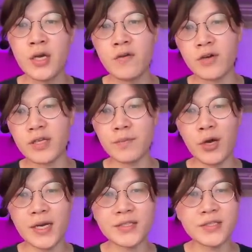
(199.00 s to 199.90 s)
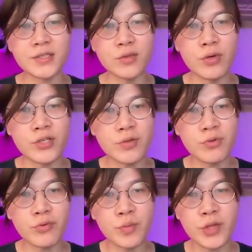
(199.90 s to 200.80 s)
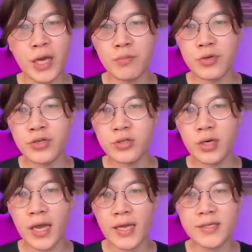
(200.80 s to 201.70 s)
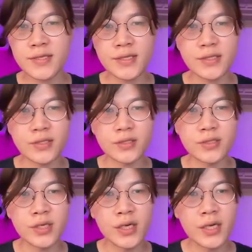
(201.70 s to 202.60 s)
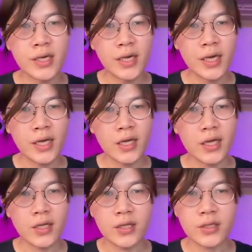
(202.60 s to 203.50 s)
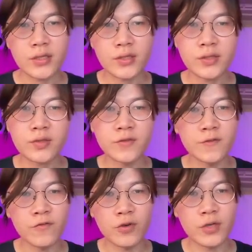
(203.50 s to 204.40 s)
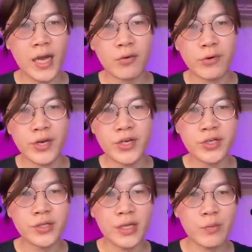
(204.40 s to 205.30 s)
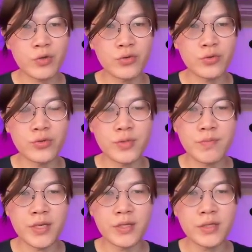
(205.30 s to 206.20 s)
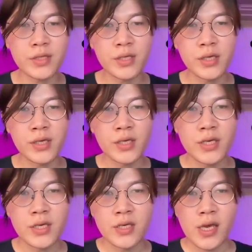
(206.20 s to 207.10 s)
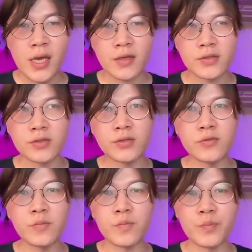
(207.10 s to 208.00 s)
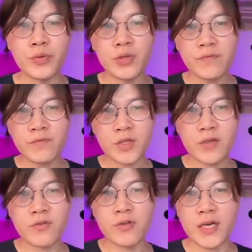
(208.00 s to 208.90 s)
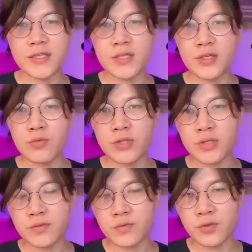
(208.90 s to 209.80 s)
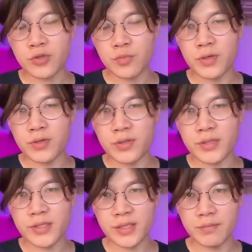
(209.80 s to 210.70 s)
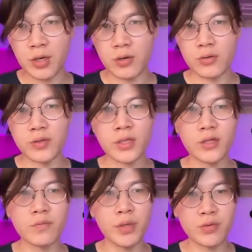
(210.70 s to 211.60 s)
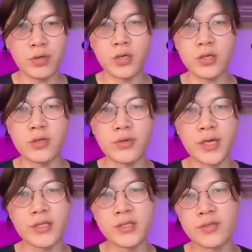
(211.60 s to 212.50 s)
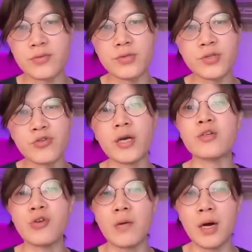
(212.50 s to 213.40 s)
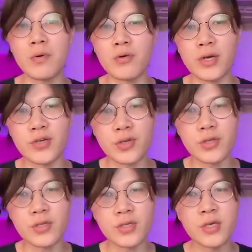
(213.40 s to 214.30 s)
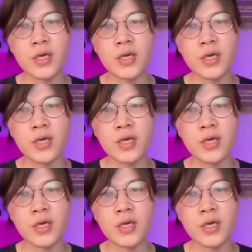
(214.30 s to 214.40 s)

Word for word: For example, I can see the relation between temperature and season. And for the aggregation, I'm going to use Lin. And so building data visualization was super simple. In PyGWalker, you can just use drag and drop operations.